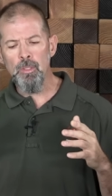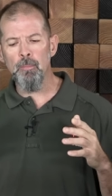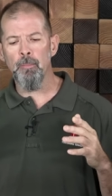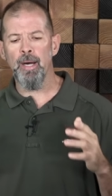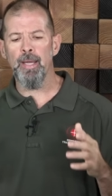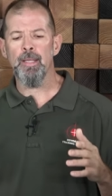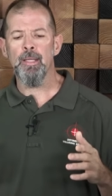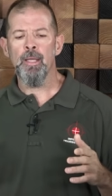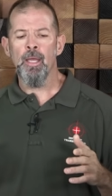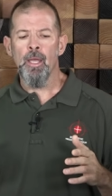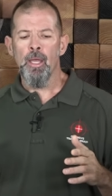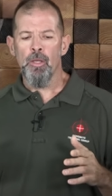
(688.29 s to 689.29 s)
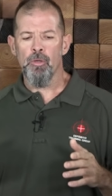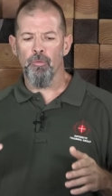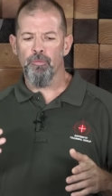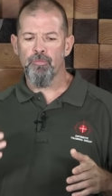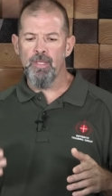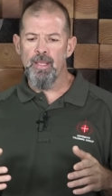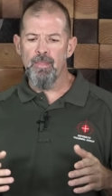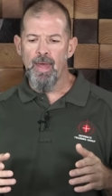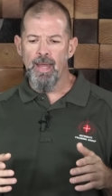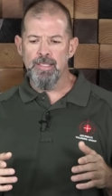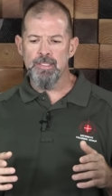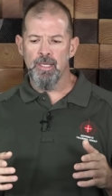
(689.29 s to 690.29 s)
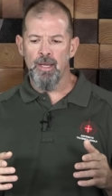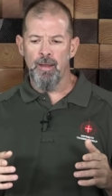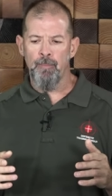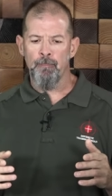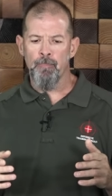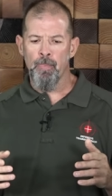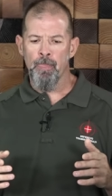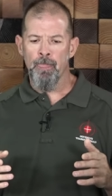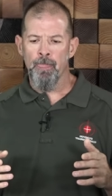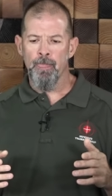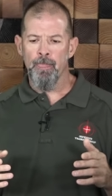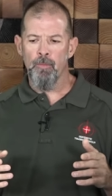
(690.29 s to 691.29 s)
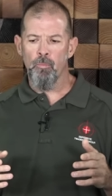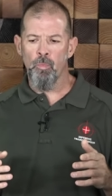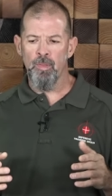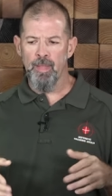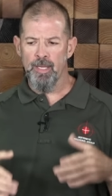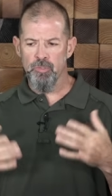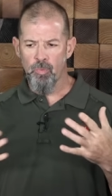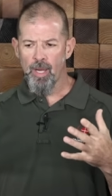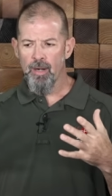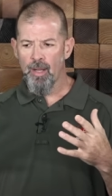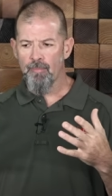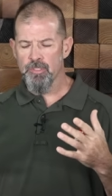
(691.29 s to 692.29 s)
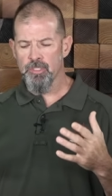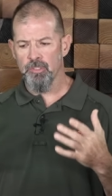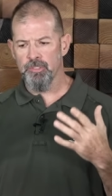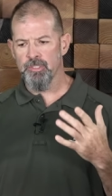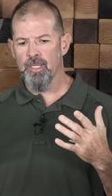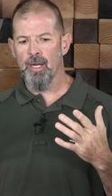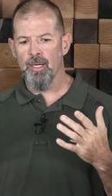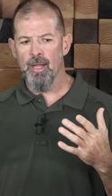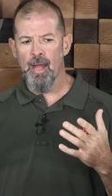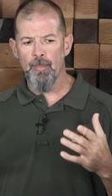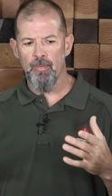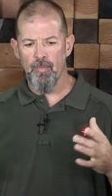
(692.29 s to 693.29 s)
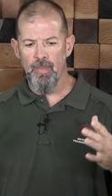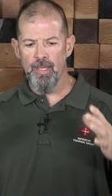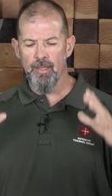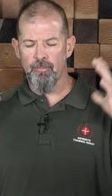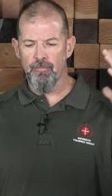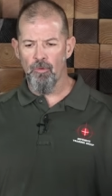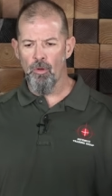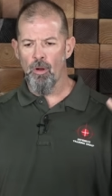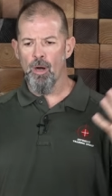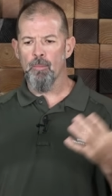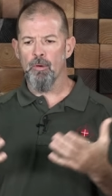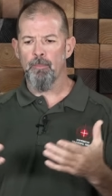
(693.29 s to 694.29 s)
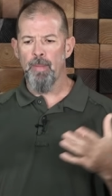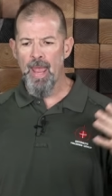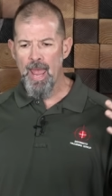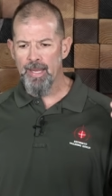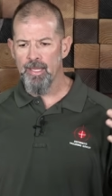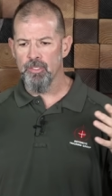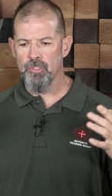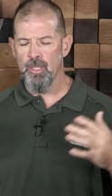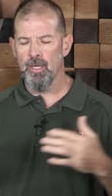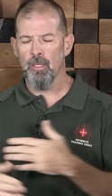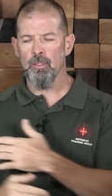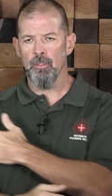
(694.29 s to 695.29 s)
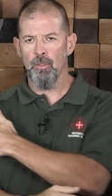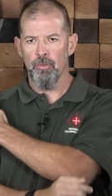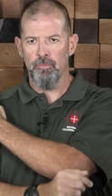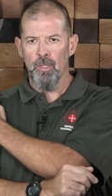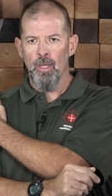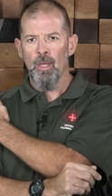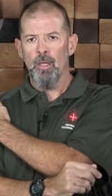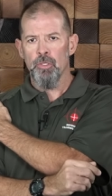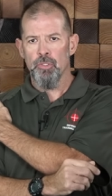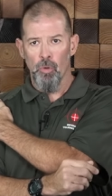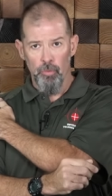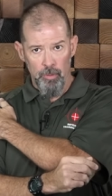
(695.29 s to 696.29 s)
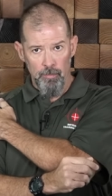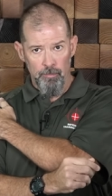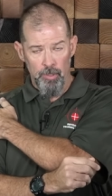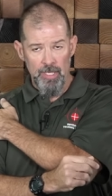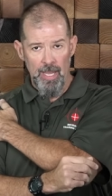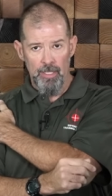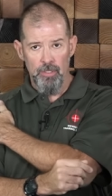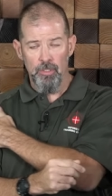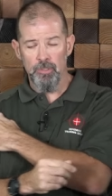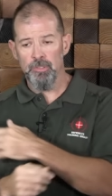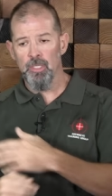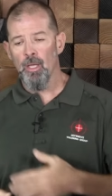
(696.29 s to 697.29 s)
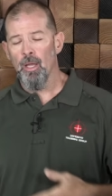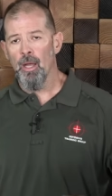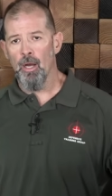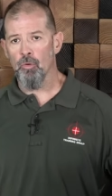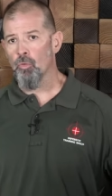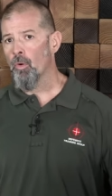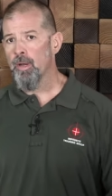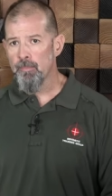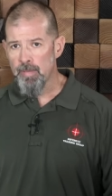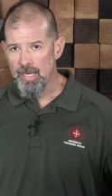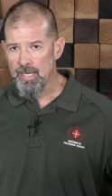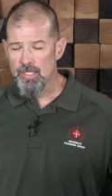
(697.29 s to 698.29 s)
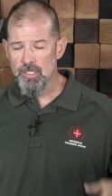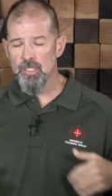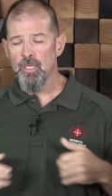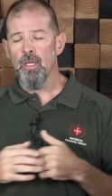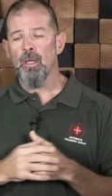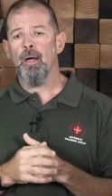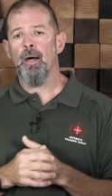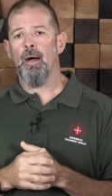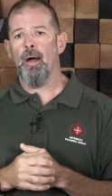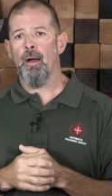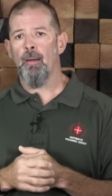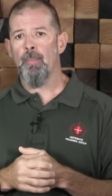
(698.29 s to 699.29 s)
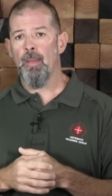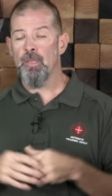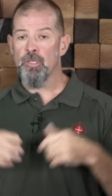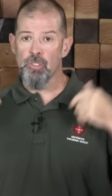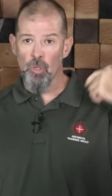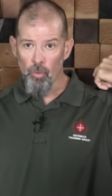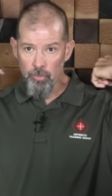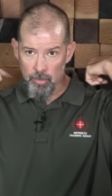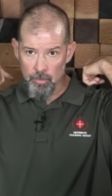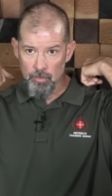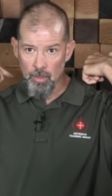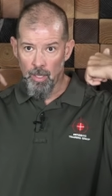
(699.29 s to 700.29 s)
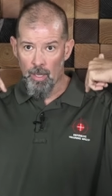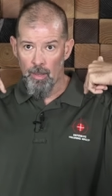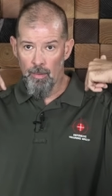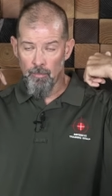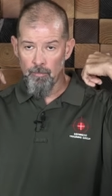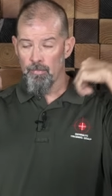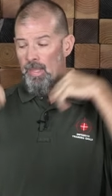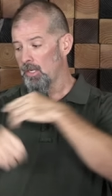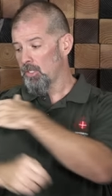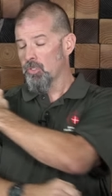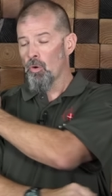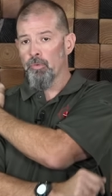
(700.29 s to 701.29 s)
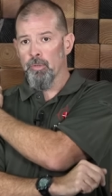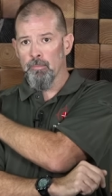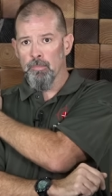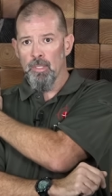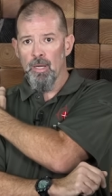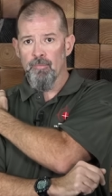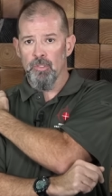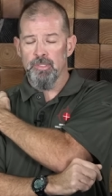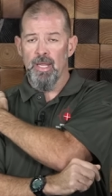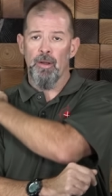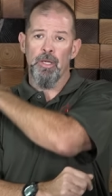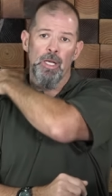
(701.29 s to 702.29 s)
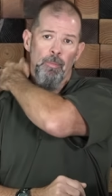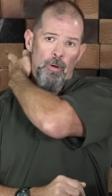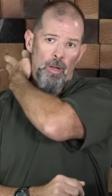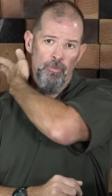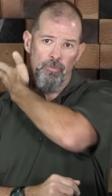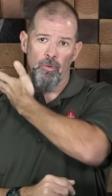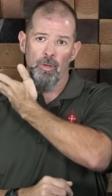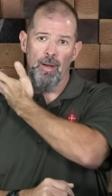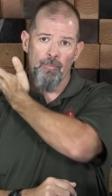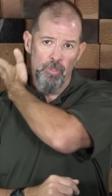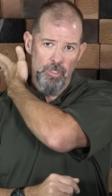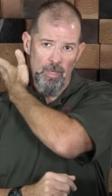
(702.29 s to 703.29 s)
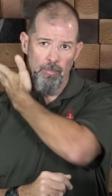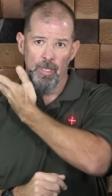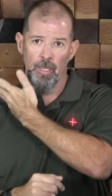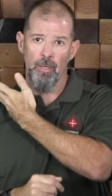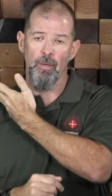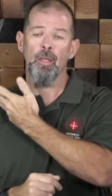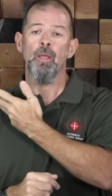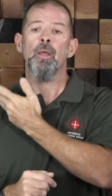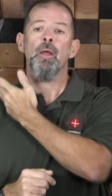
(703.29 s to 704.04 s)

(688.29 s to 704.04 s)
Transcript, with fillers: But You'll see that um, with like SWAT officers, it's not uncommon that they get a full armor package that includes shoulder protectors, a groin piece, uh, maybe shoulder, uh, not just shoulder covers down here, but also coverage up here